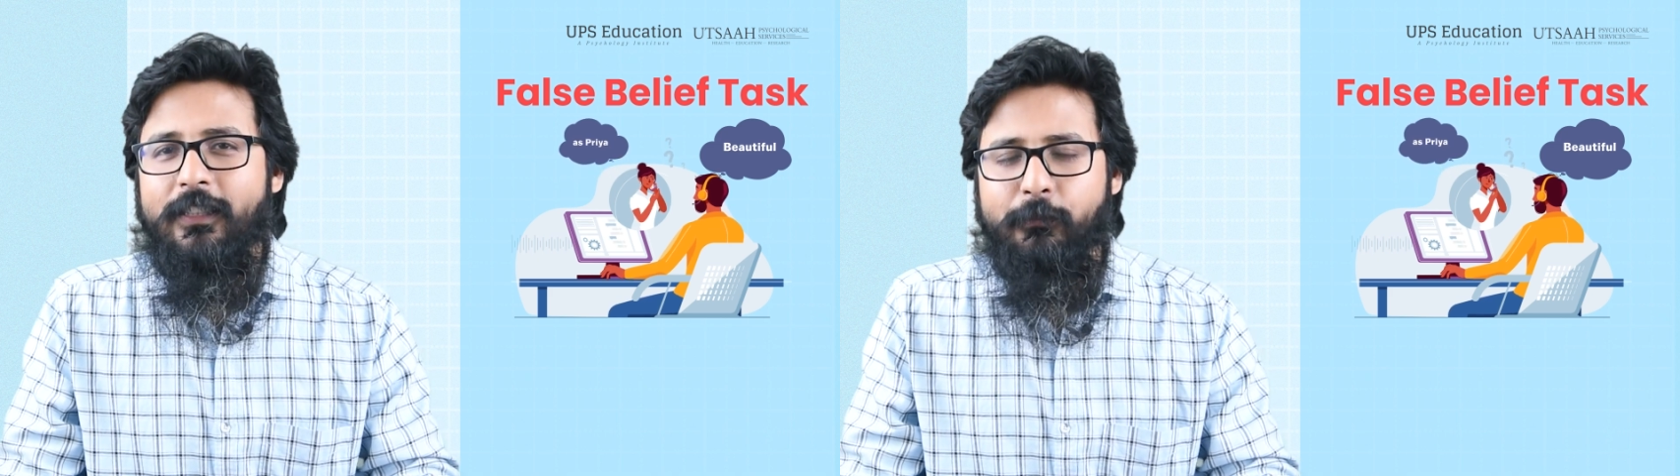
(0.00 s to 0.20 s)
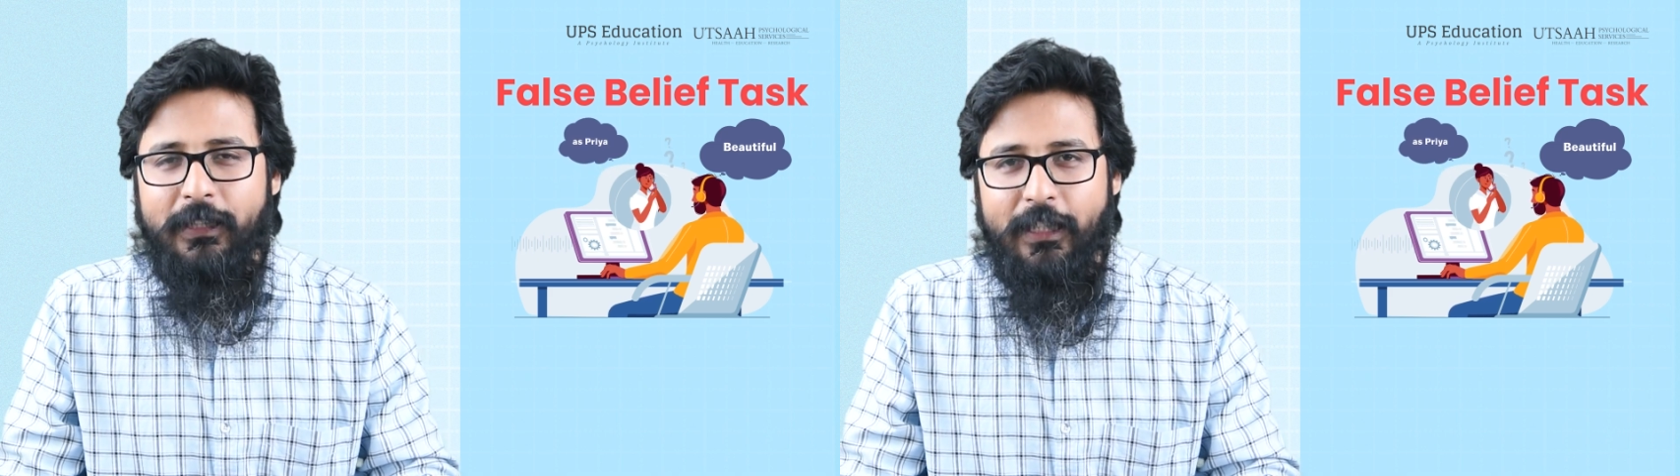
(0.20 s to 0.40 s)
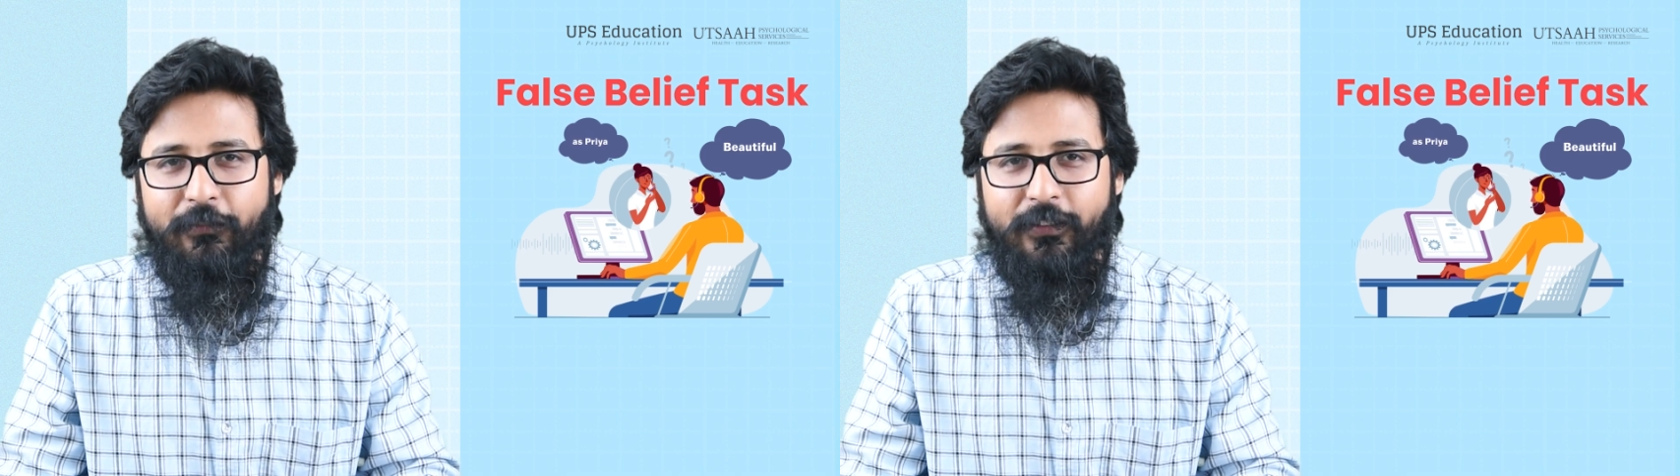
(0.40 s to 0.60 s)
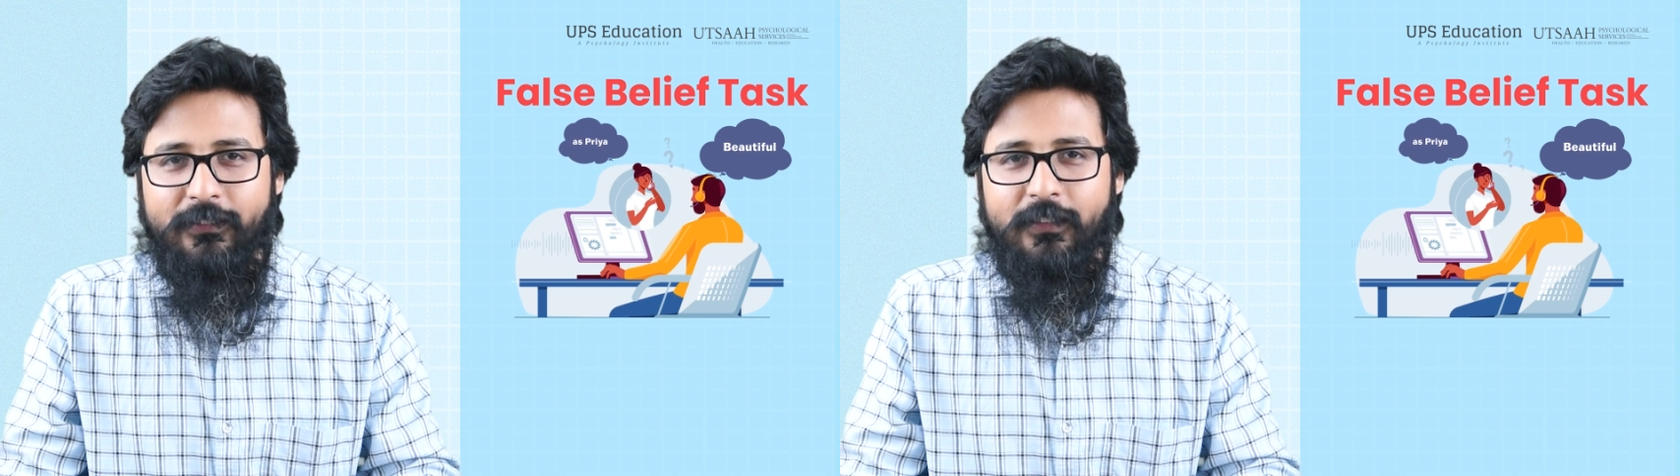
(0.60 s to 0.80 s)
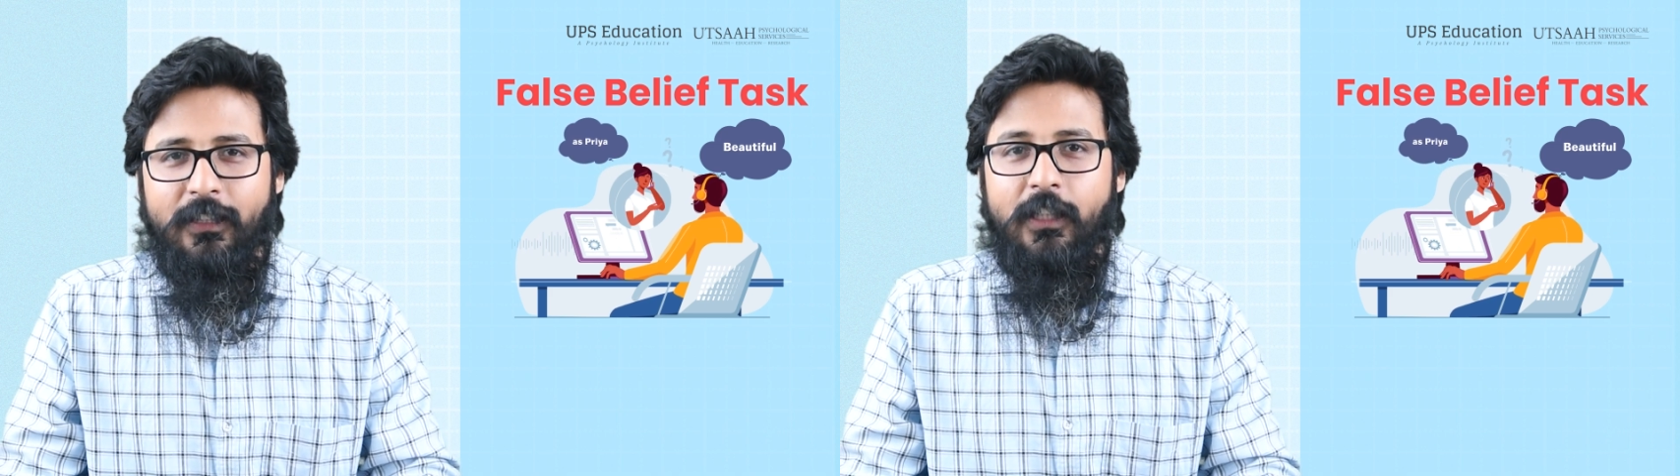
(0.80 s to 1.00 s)
their
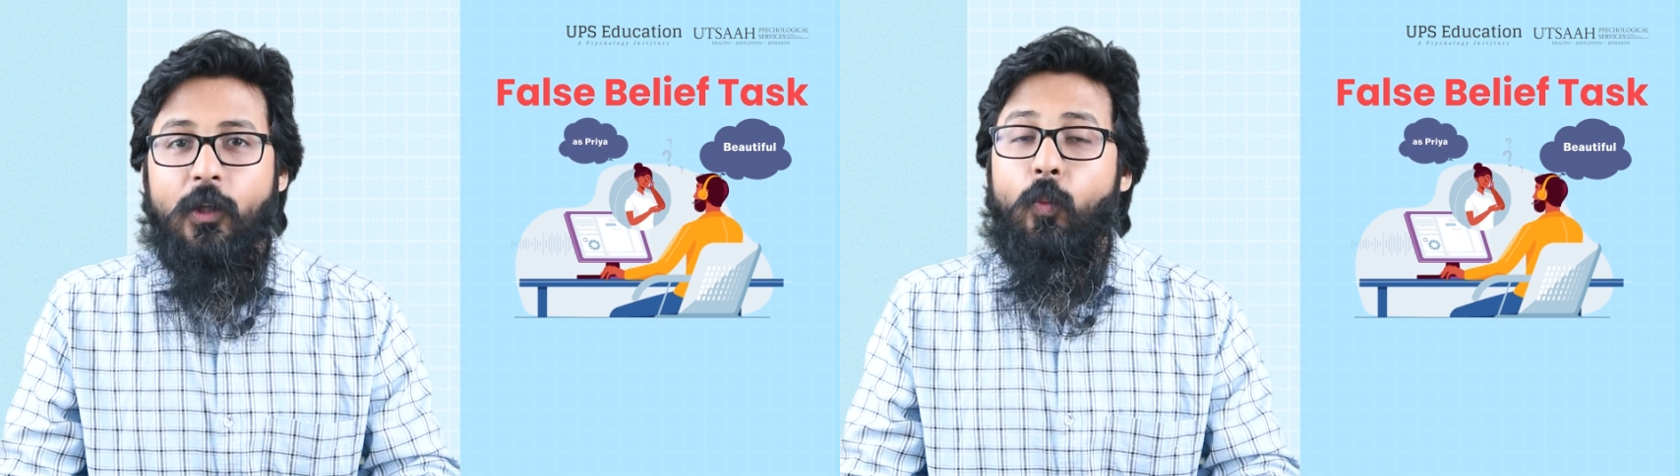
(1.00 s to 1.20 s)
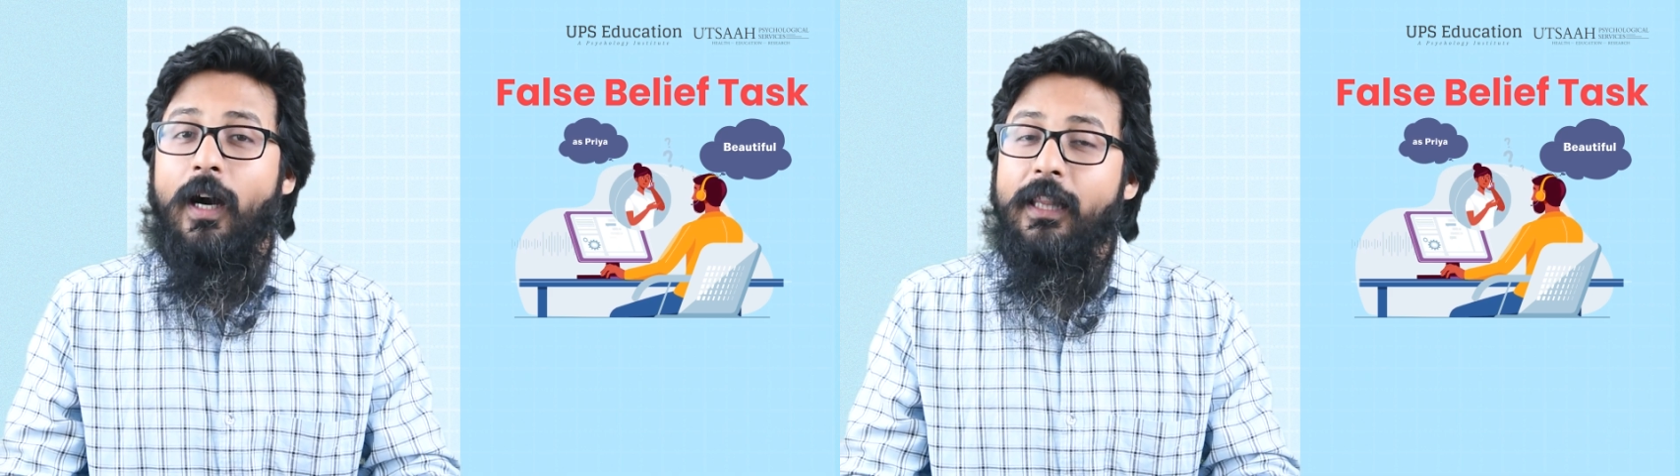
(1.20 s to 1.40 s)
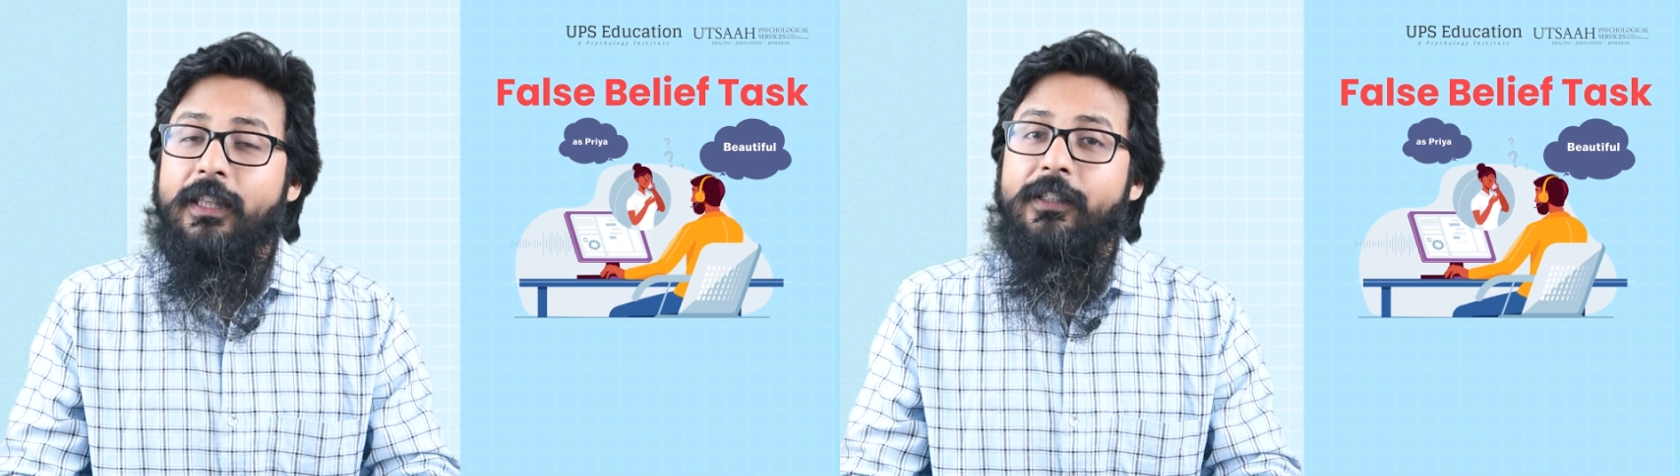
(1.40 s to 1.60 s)
behavior. While